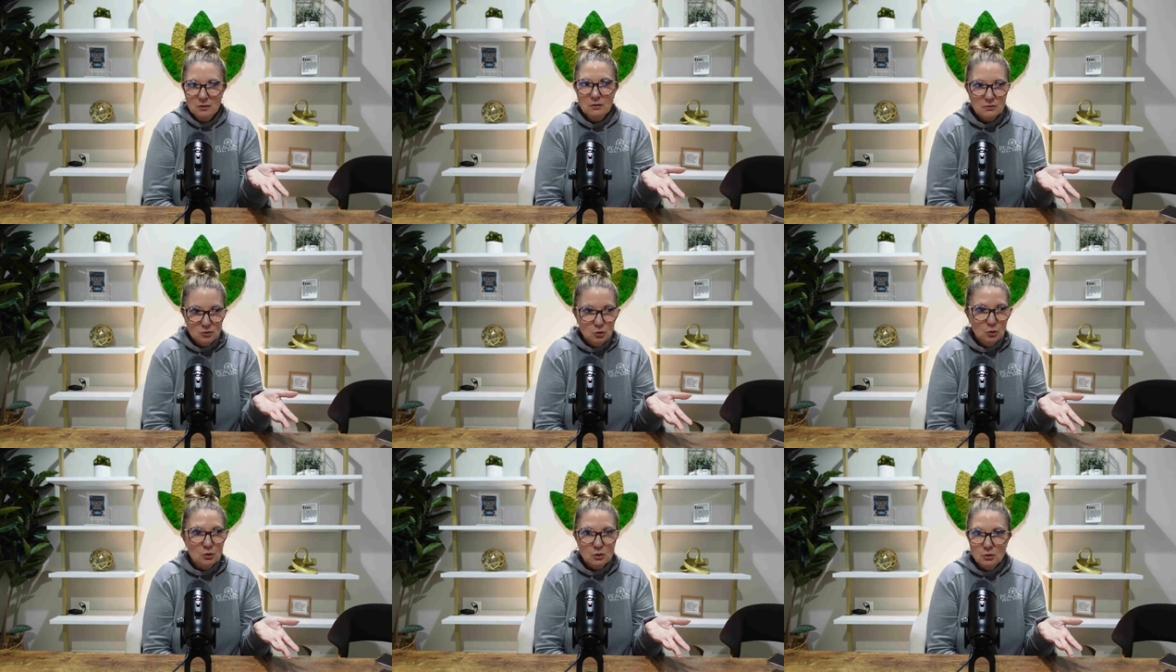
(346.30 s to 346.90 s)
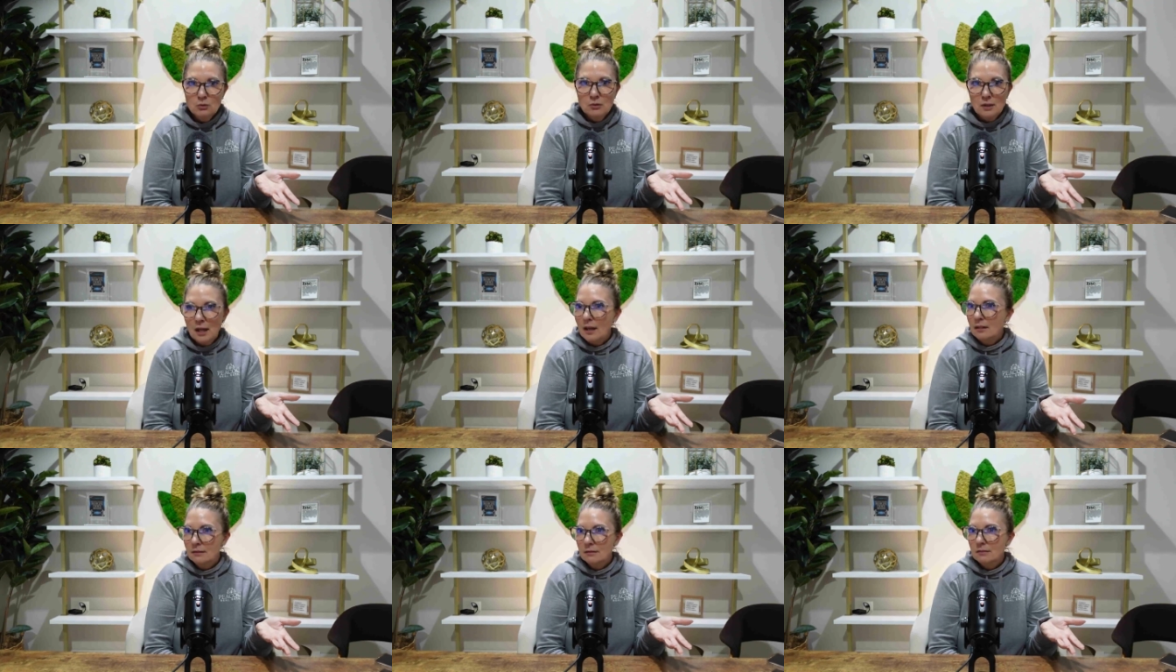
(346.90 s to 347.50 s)
you can do
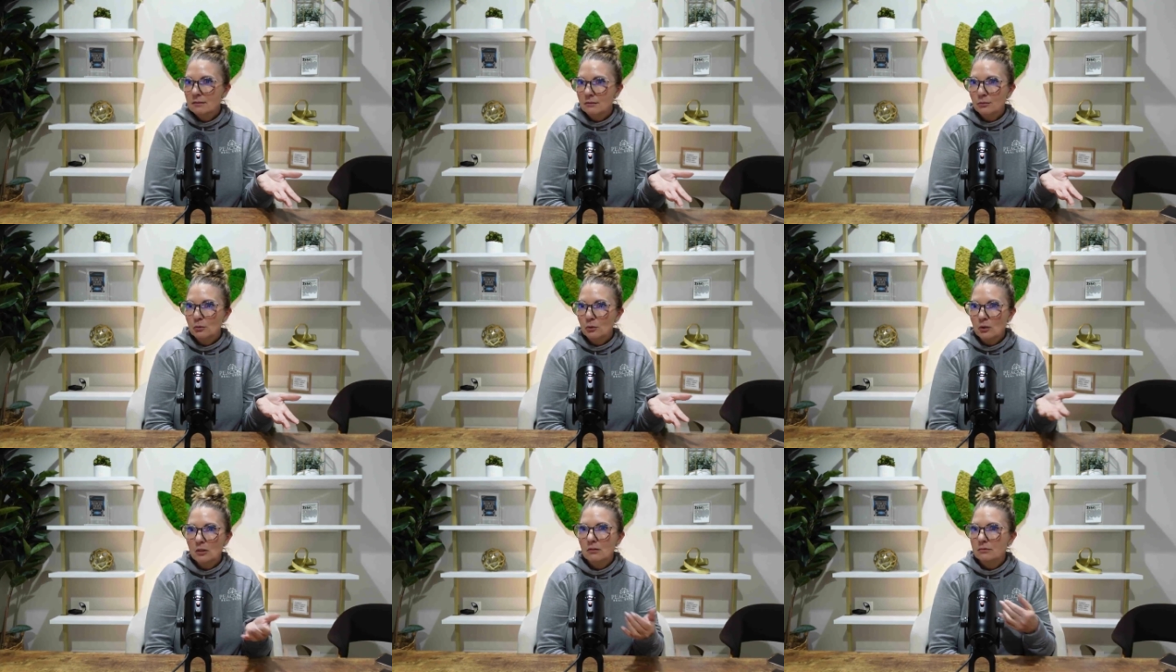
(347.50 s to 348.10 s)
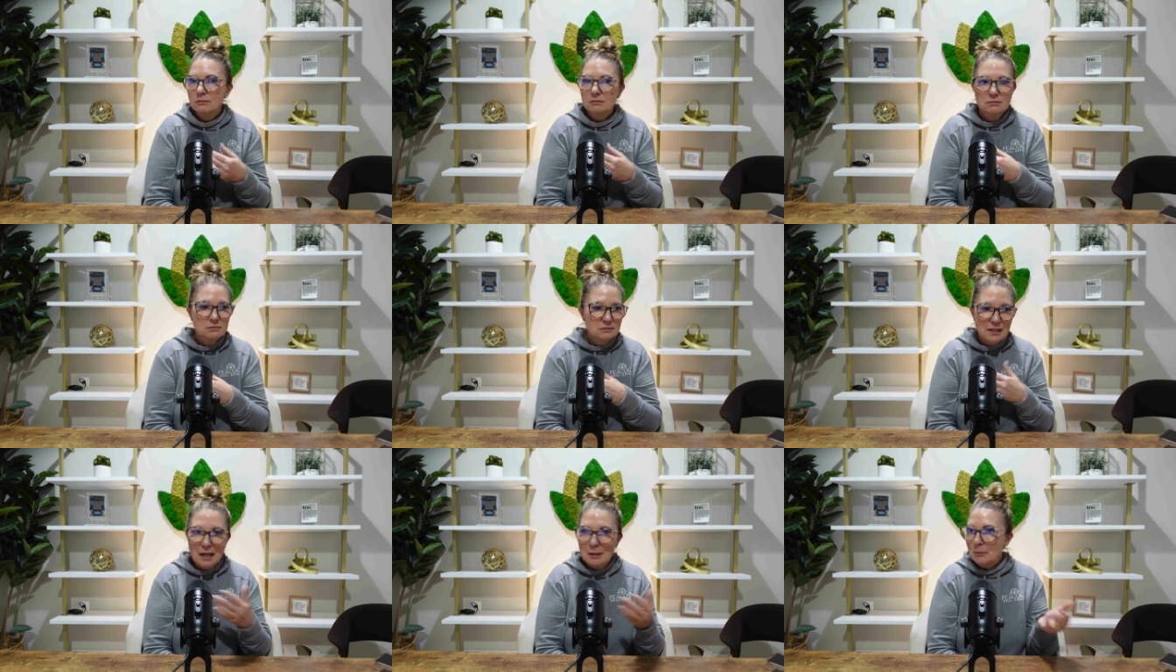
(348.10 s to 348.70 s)
that for
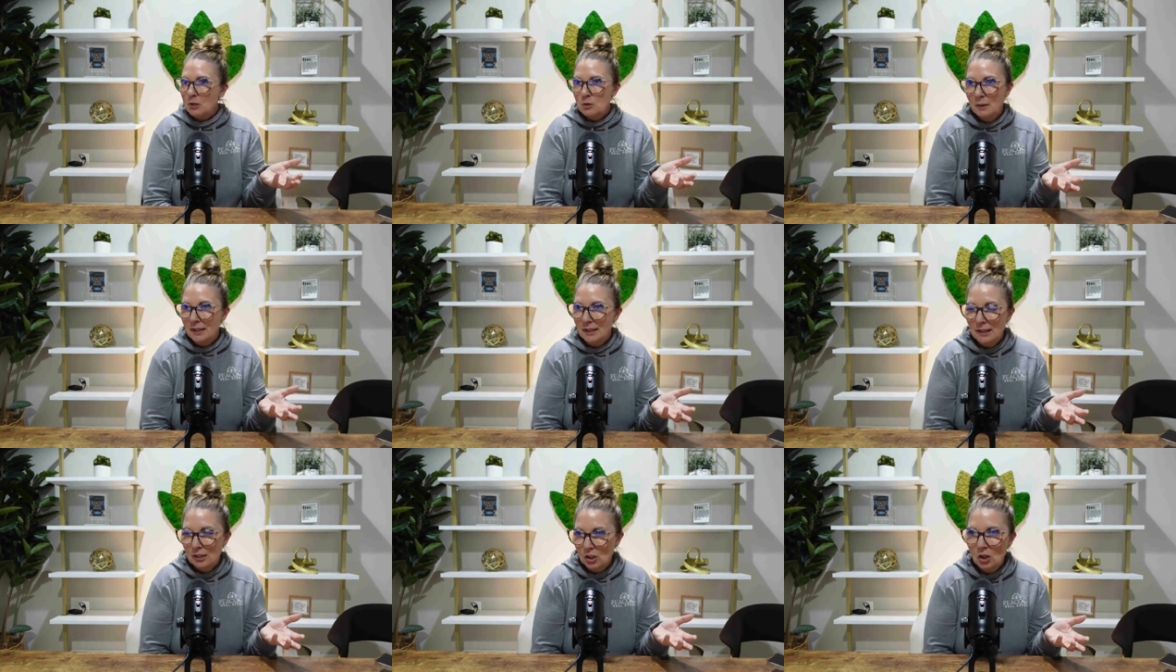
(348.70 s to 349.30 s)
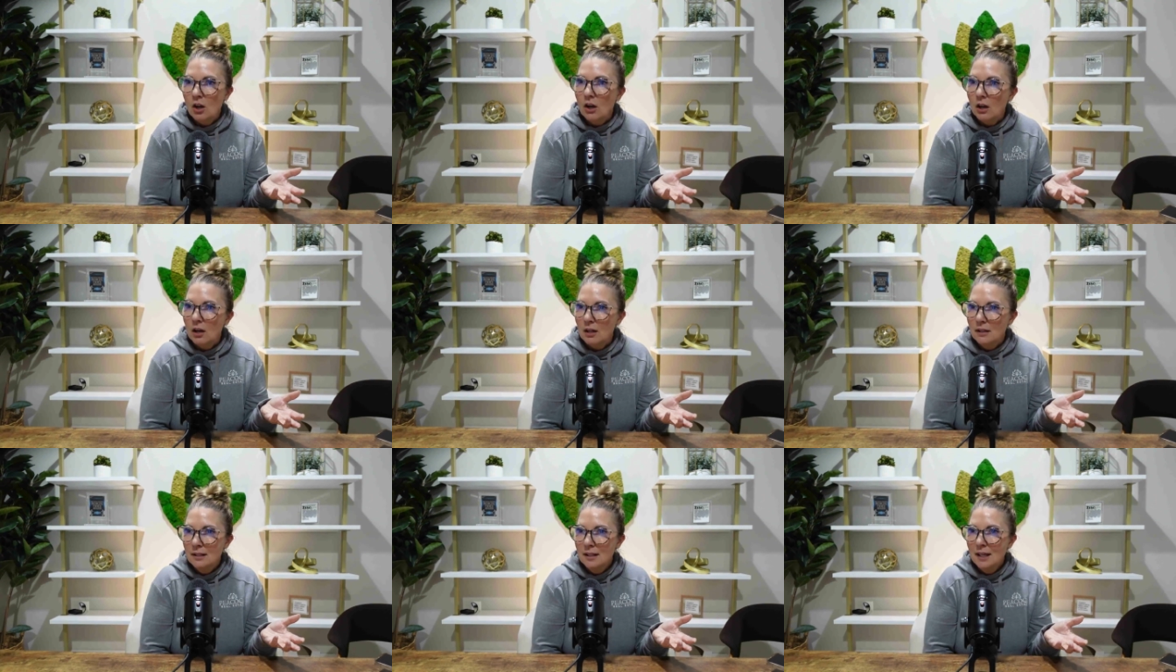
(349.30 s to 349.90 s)
not much money at
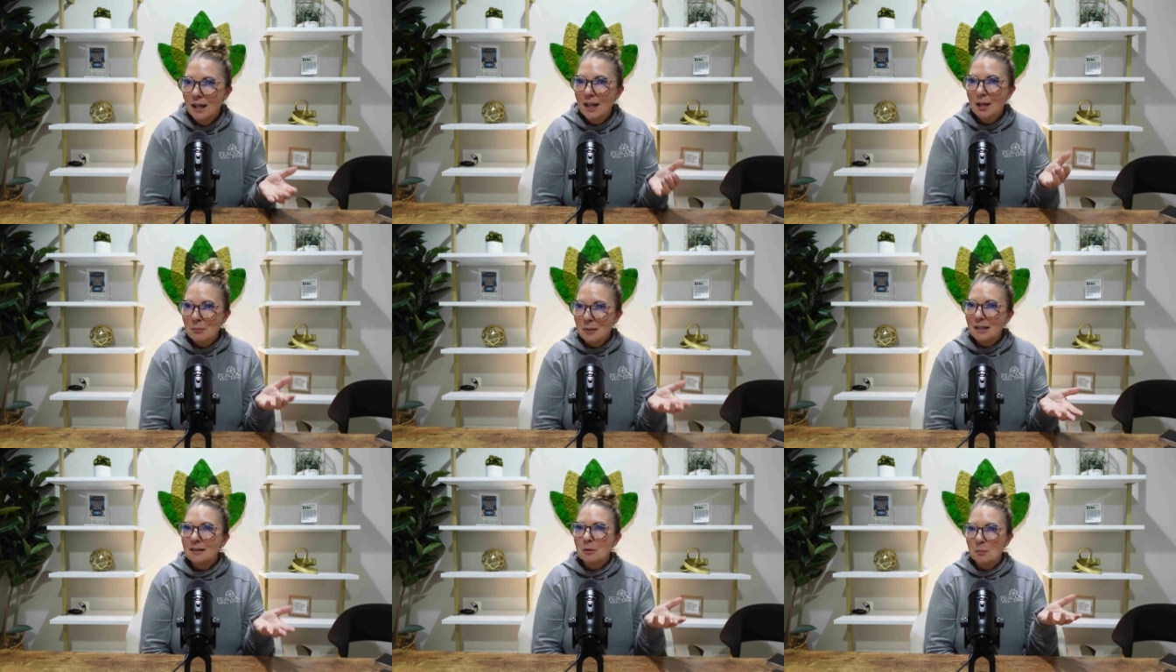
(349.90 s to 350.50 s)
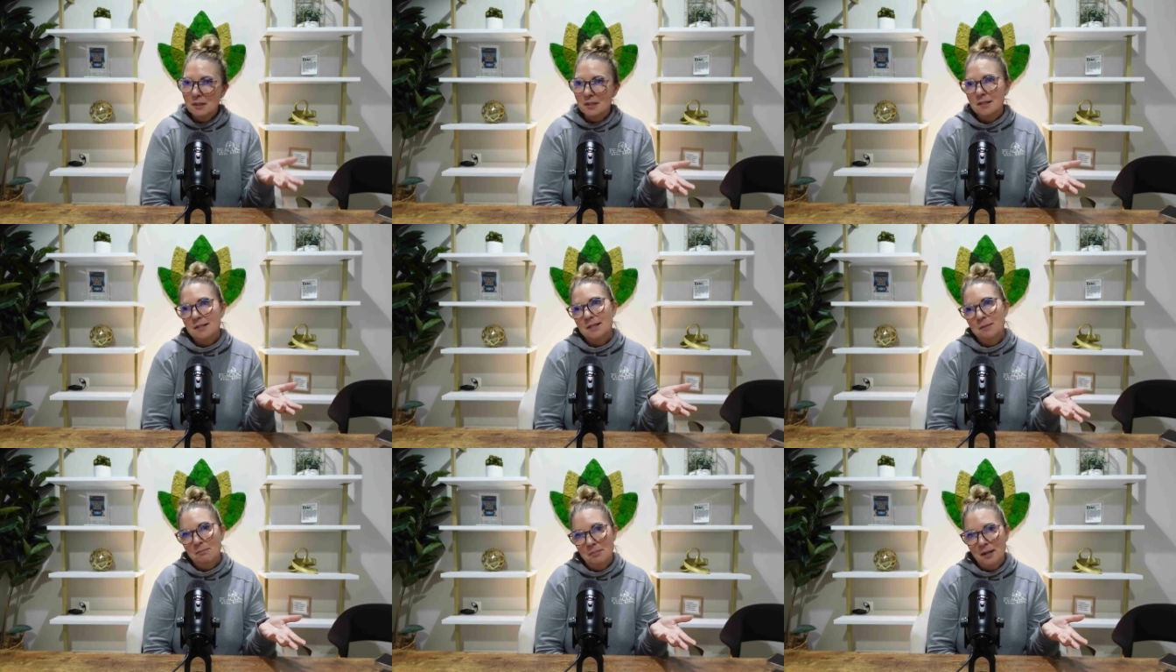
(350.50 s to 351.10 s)
all and make the biggest
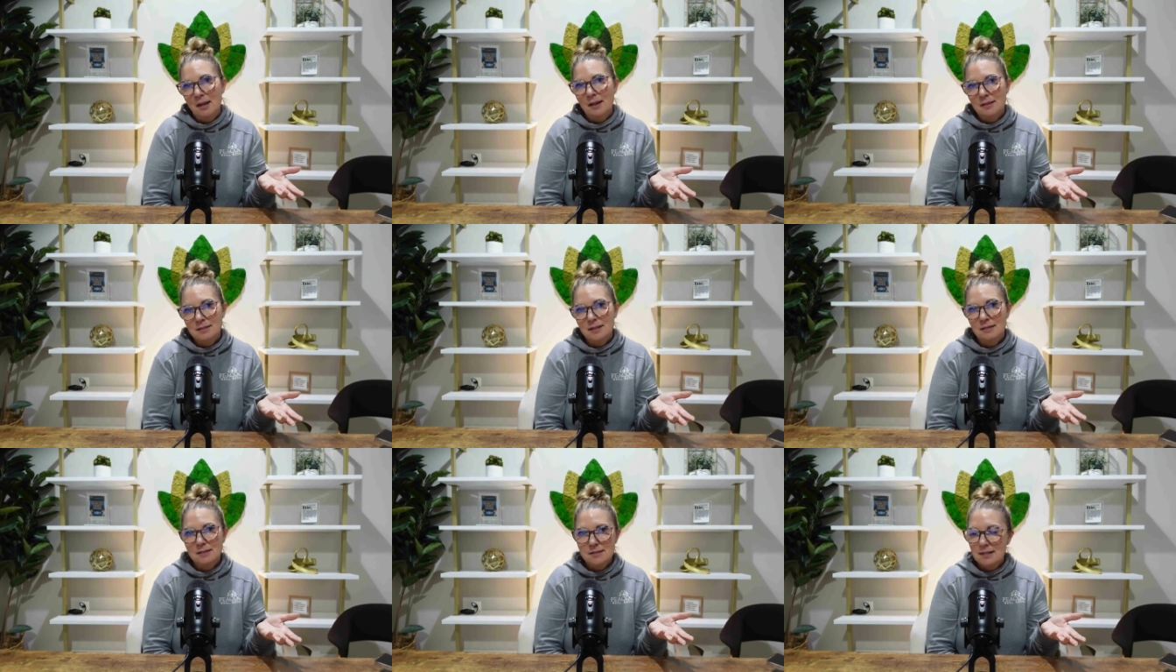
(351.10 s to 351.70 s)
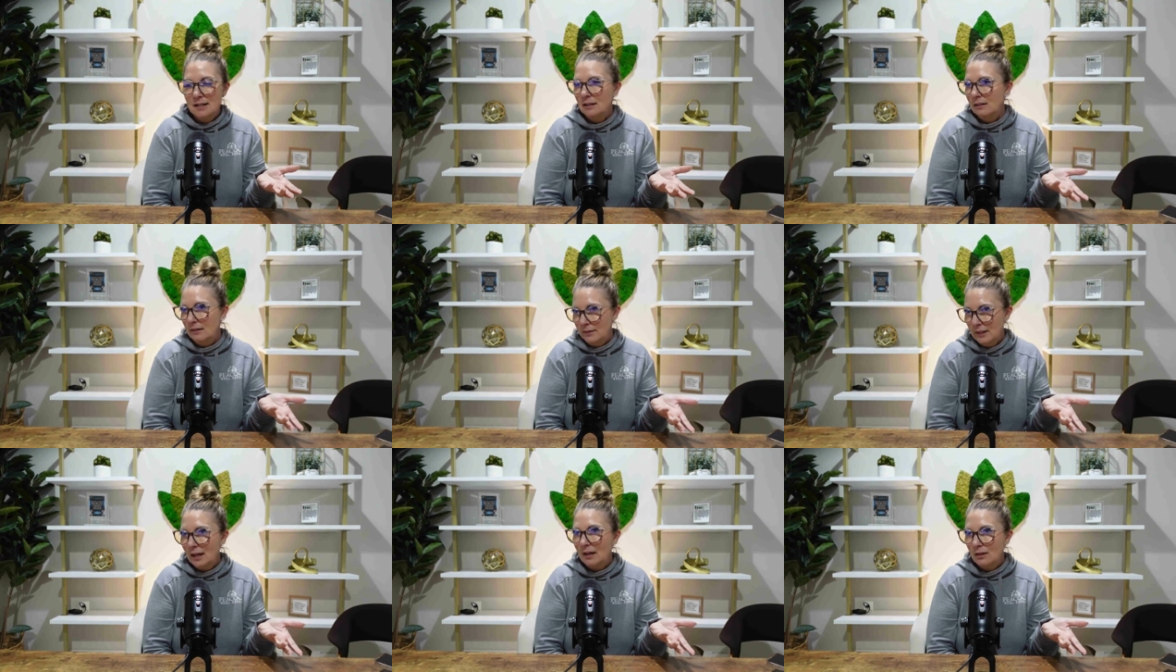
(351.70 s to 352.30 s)
impact on the sale of
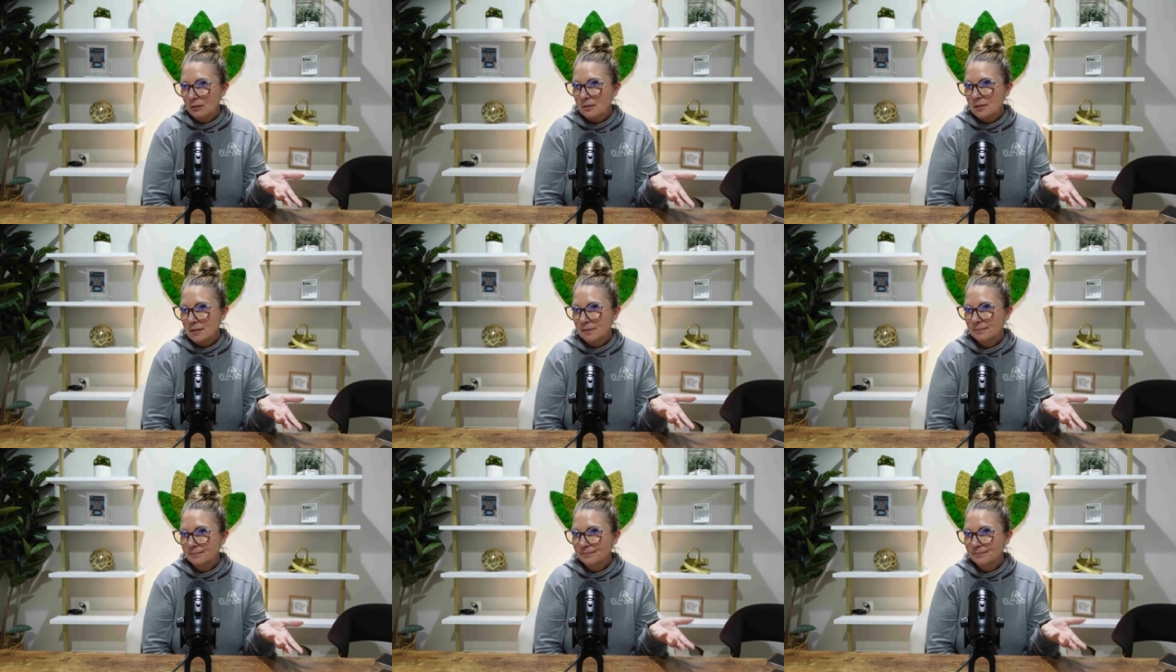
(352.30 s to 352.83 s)
the house.